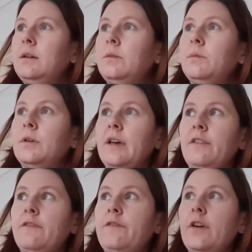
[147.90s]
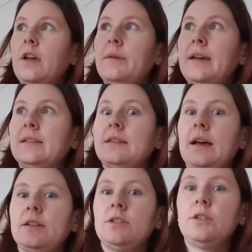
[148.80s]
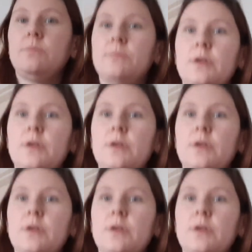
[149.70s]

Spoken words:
Will they follow it as you